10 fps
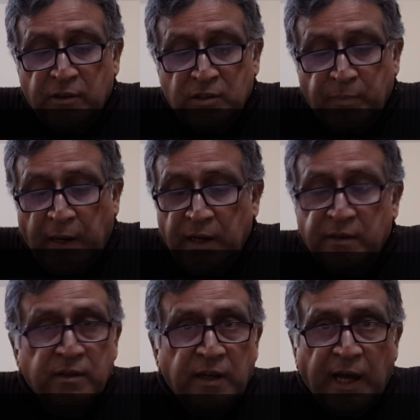
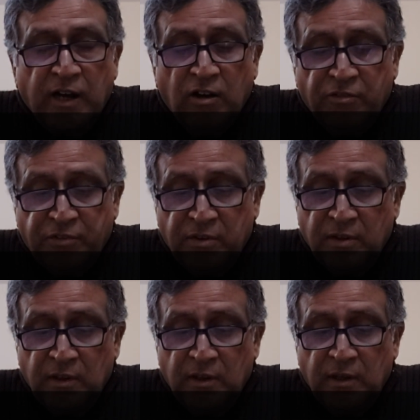despite lack of
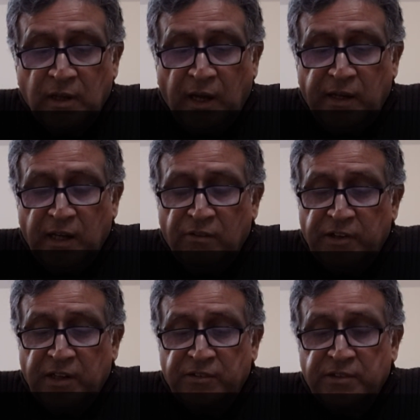any
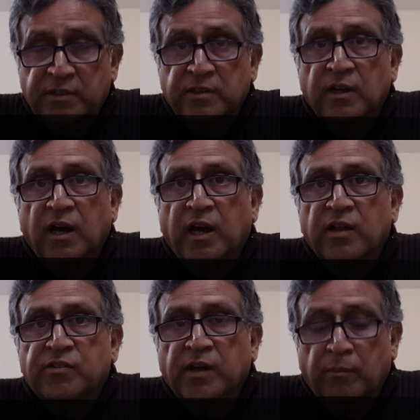evidence
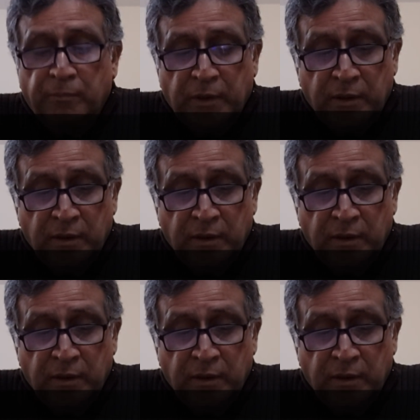against them.